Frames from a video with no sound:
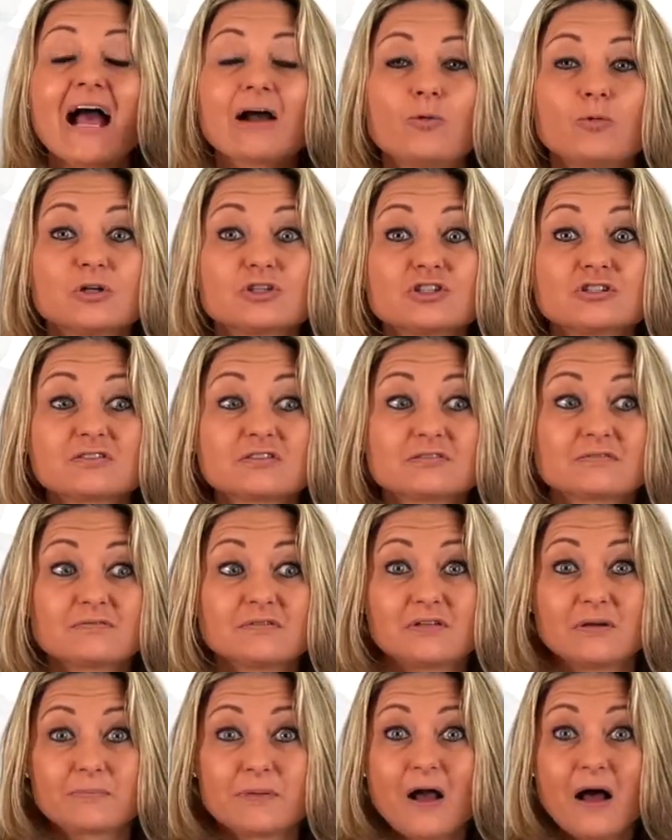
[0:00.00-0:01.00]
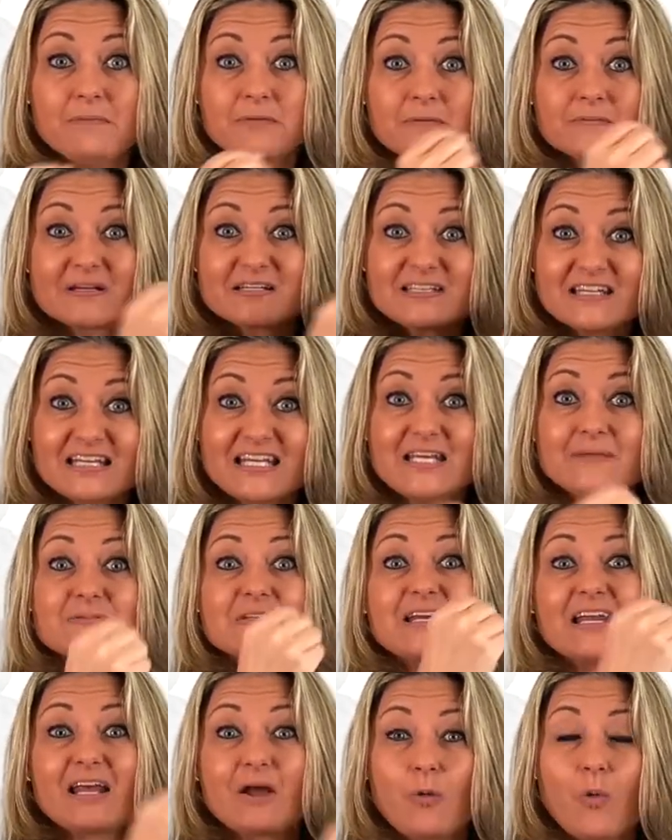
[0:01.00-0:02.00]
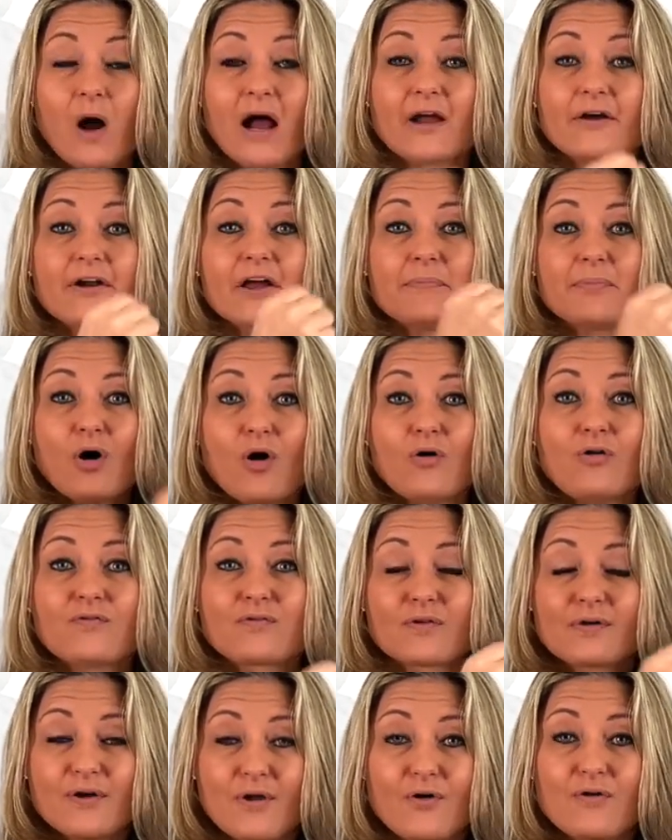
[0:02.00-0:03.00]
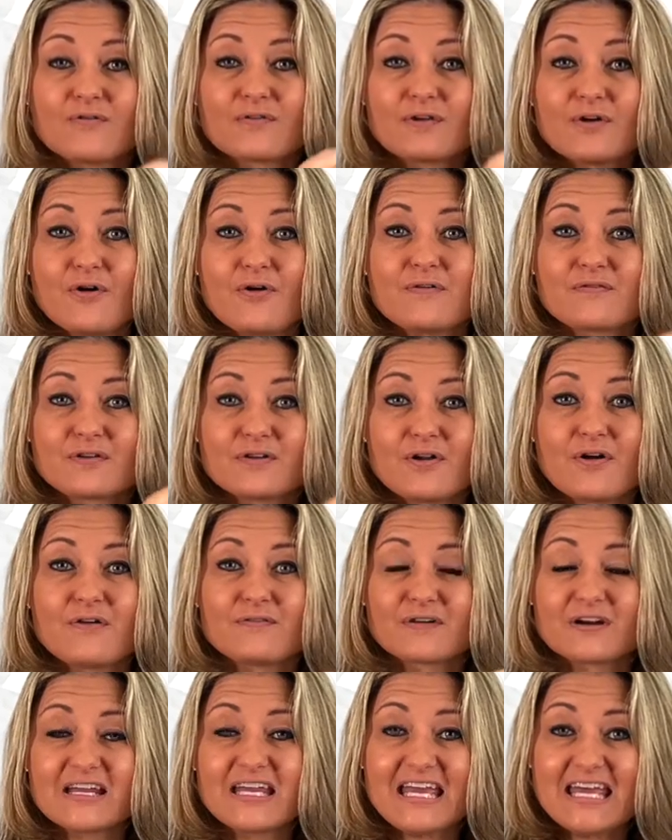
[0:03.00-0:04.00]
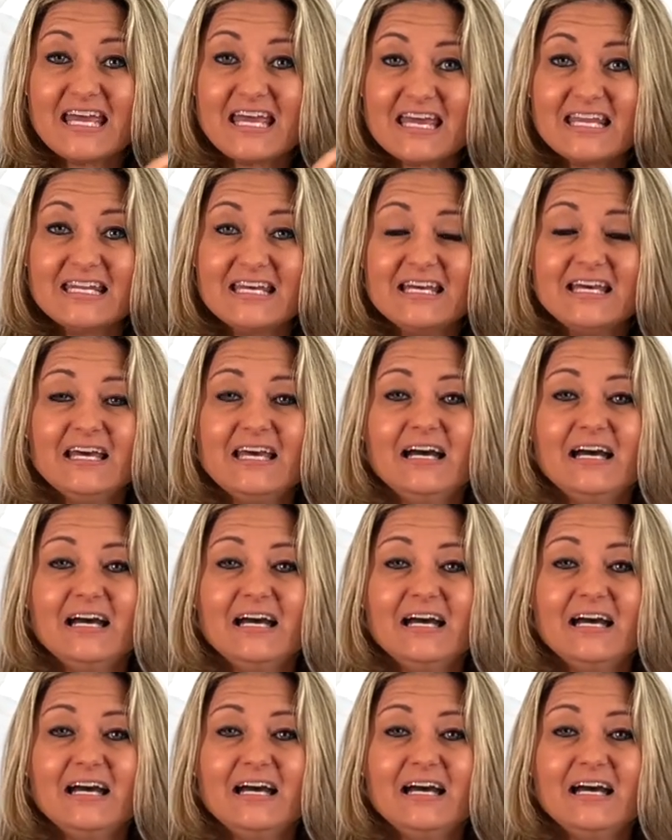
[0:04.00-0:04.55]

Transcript: which is a problem because it keeps getting wired up over and over and over and over again.